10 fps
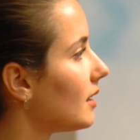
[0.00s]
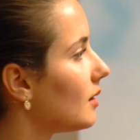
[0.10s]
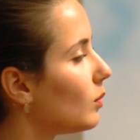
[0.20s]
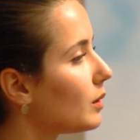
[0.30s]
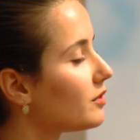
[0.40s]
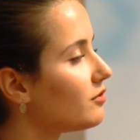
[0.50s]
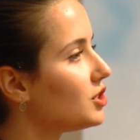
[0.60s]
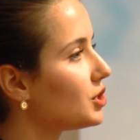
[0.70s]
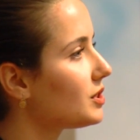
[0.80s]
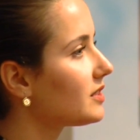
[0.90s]
We would
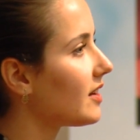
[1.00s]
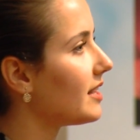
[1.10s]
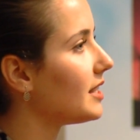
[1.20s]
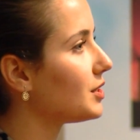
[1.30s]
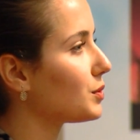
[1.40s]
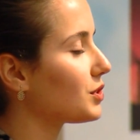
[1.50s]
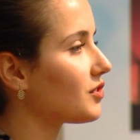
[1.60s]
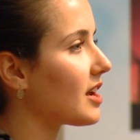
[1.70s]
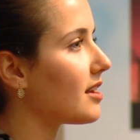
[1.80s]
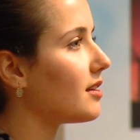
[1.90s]
reduce financial
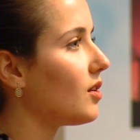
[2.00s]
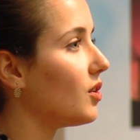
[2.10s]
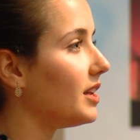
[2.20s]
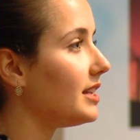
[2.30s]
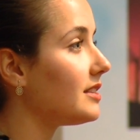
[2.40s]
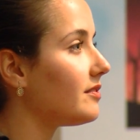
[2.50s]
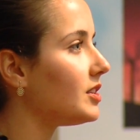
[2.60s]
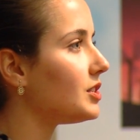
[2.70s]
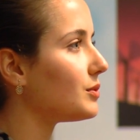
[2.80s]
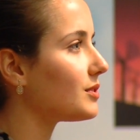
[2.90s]
strain on
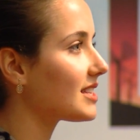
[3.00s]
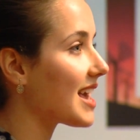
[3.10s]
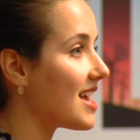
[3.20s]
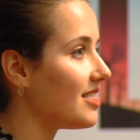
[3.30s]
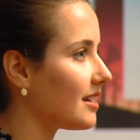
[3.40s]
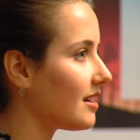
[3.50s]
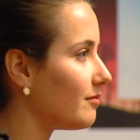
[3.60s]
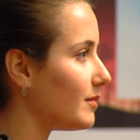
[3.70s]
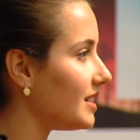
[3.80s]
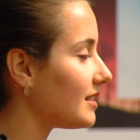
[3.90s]
individuals and the
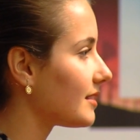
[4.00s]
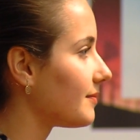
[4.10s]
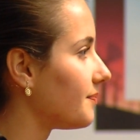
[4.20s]
government.